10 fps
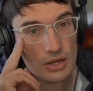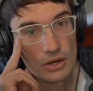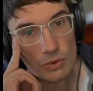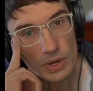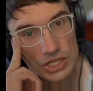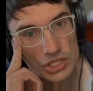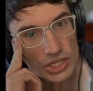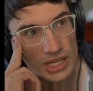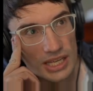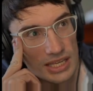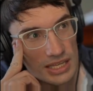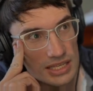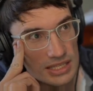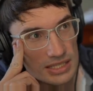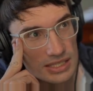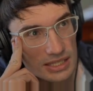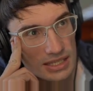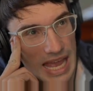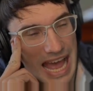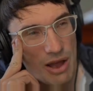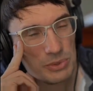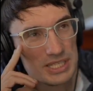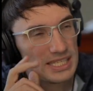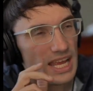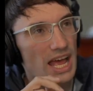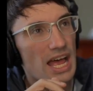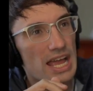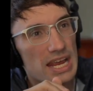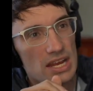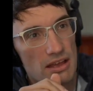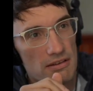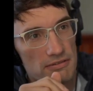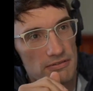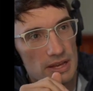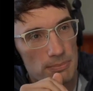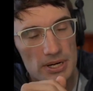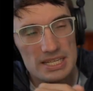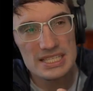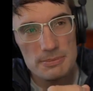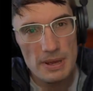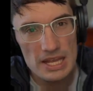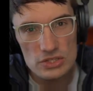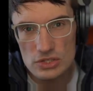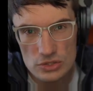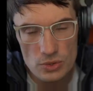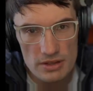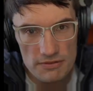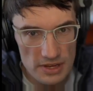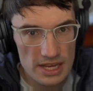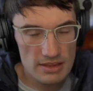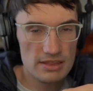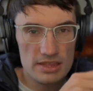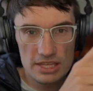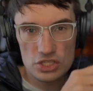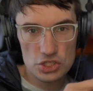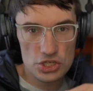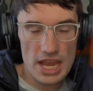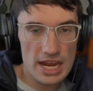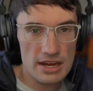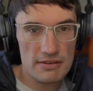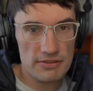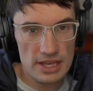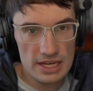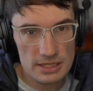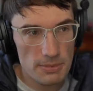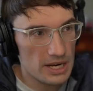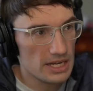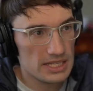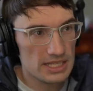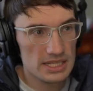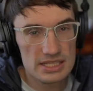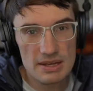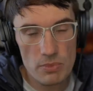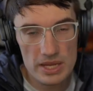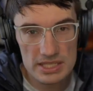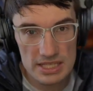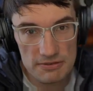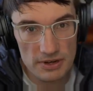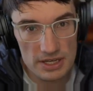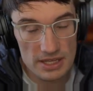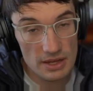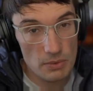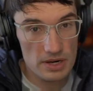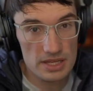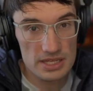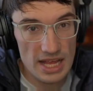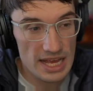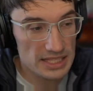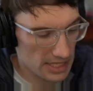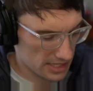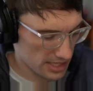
which is outside of, it participates sort of in this chain of things, but it is in some ways different than one of these classes.